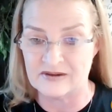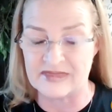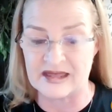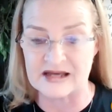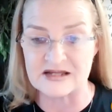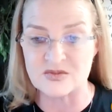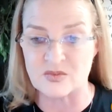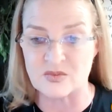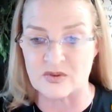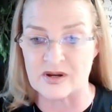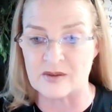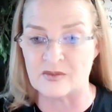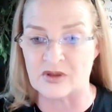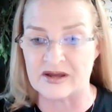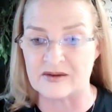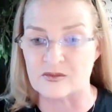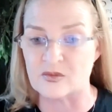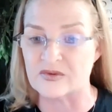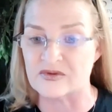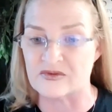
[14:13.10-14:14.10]
That's what I'm
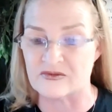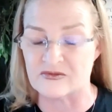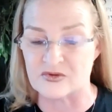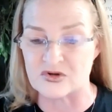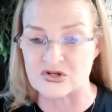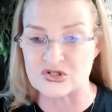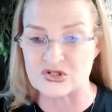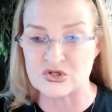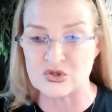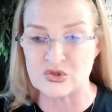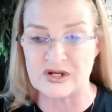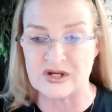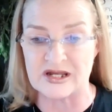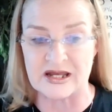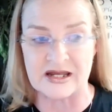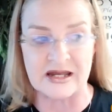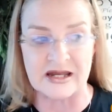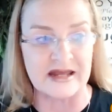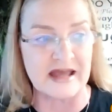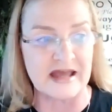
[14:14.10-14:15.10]
like for a student.
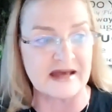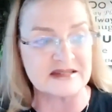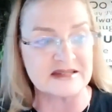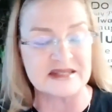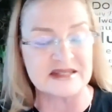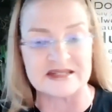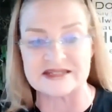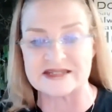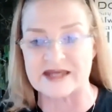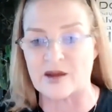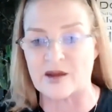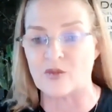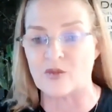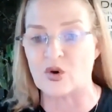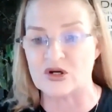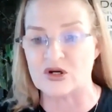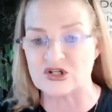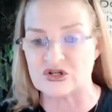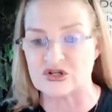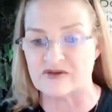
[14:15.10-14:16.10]
And I ask the same
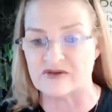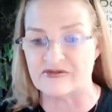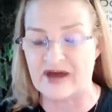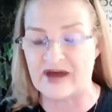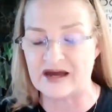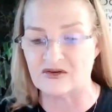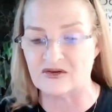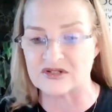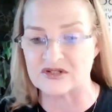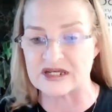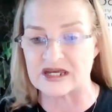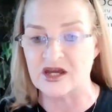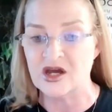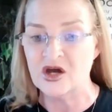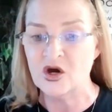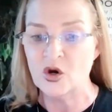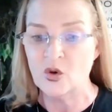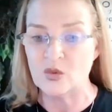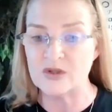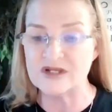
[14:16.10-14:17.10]
question of faculty.
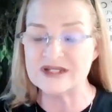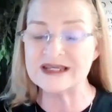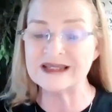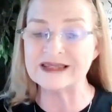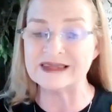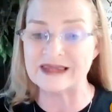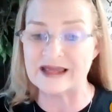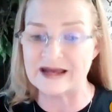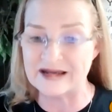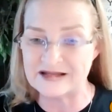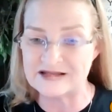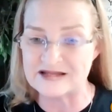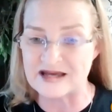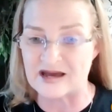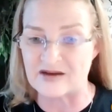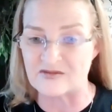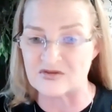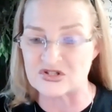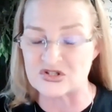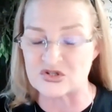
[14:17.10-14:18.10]
What is it like to
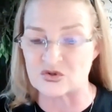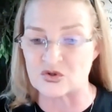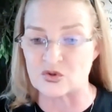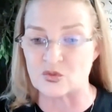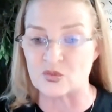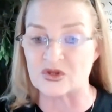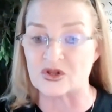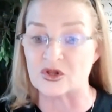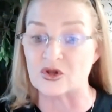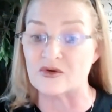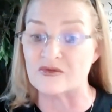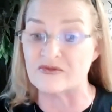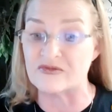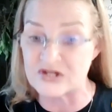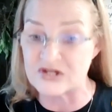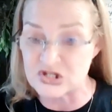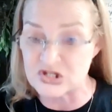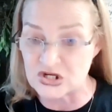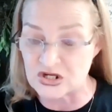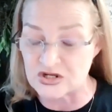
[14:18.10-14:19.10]
have a student with low
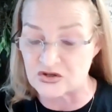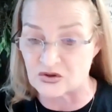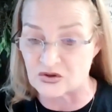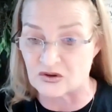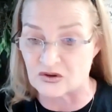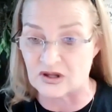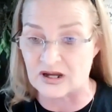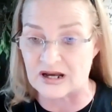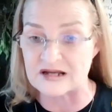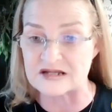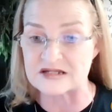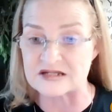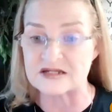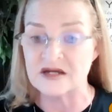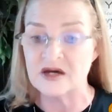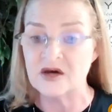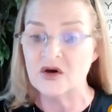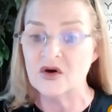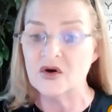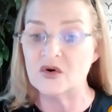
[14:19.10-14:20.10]
vision in your class
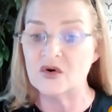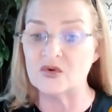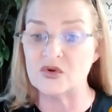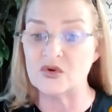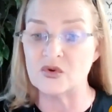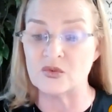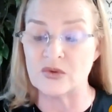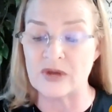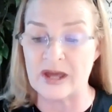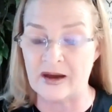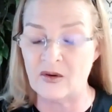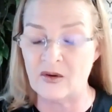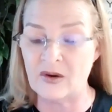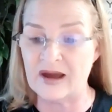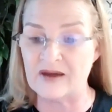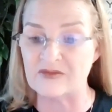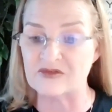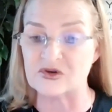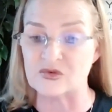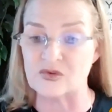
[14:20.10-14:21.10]
who you now
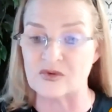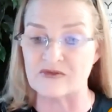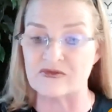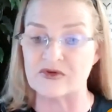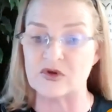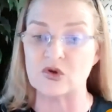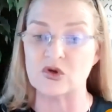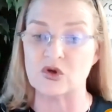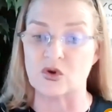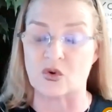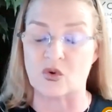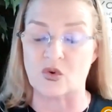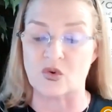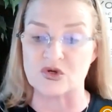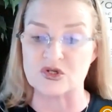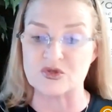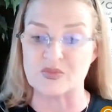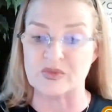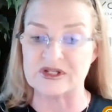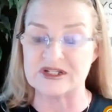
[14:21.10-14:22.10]
have to review your
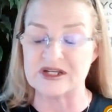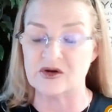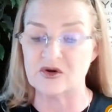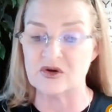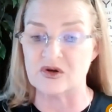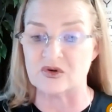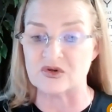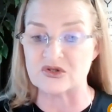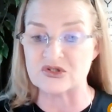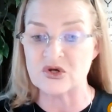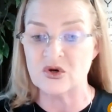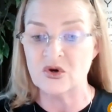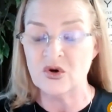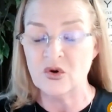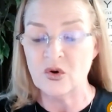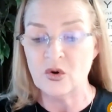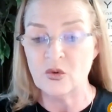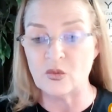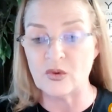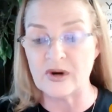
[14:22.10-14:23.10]
course materials?
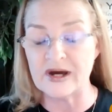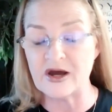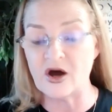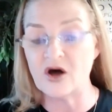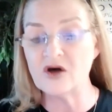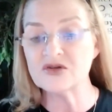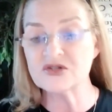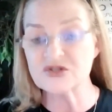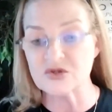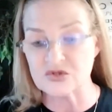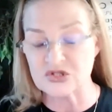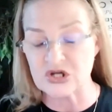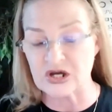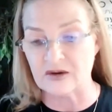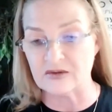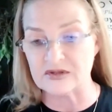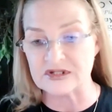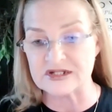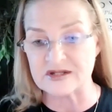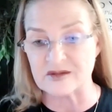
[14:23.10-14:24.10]
Well, I also
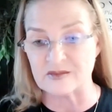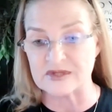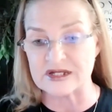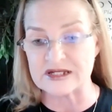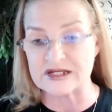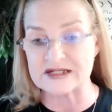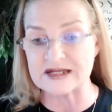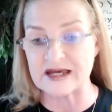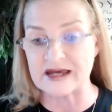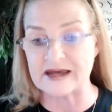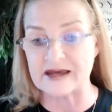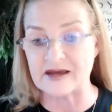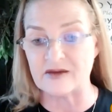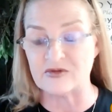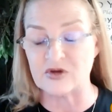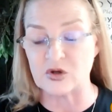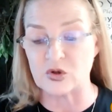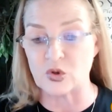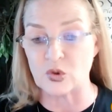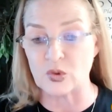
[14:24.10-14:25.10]
challenge them to say,
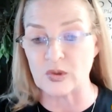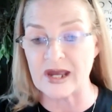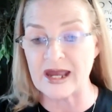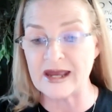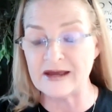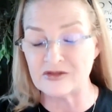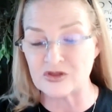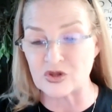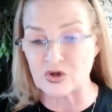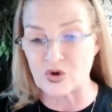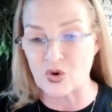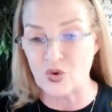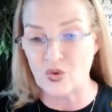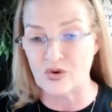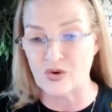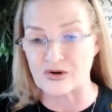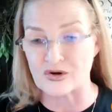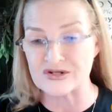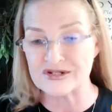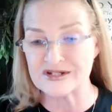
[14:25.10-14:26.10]
if you create the
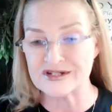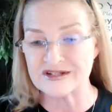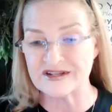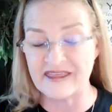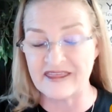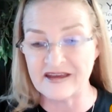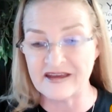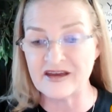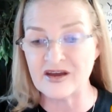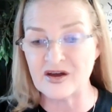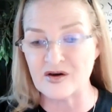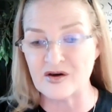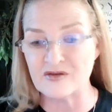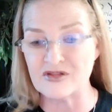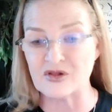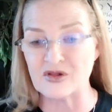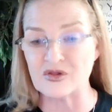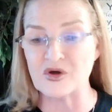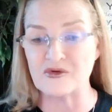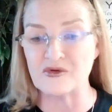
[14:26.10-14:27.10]
course thinking of
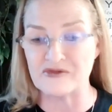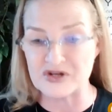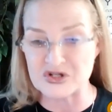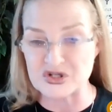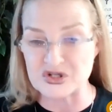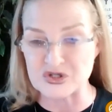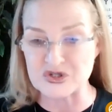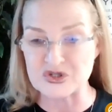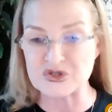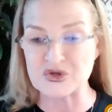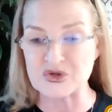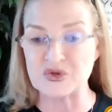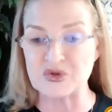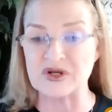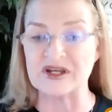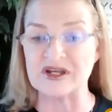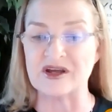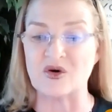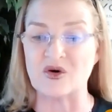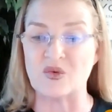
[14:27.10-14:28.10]
the low vision
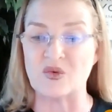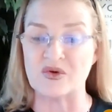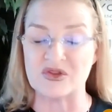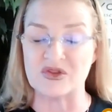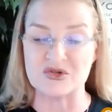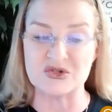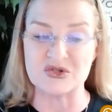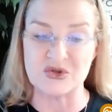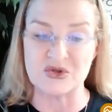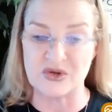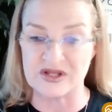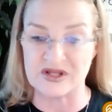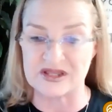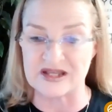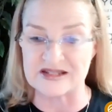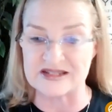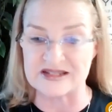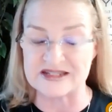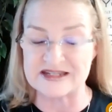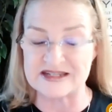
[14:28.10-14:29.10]
student or the student
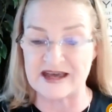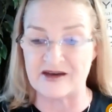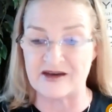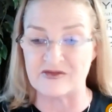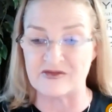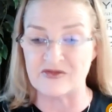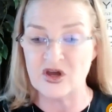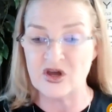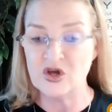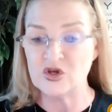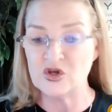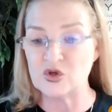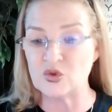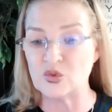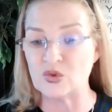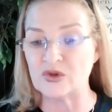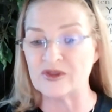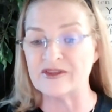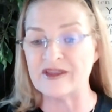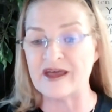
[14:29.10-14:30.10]
that's deaf, you
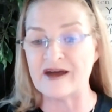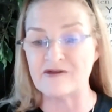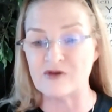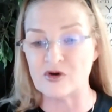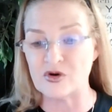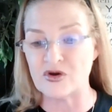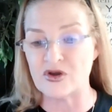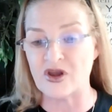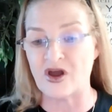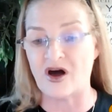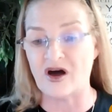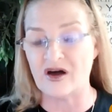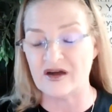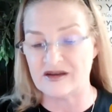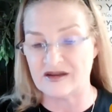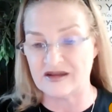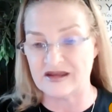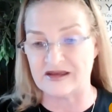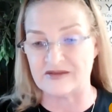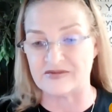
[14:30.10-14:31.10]
will never not
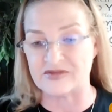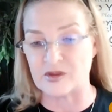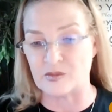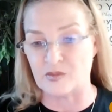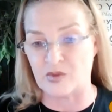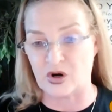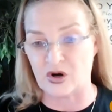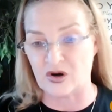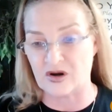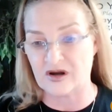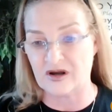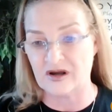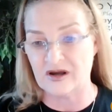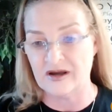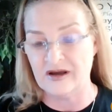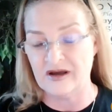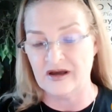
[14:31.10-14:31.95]
hit the mark.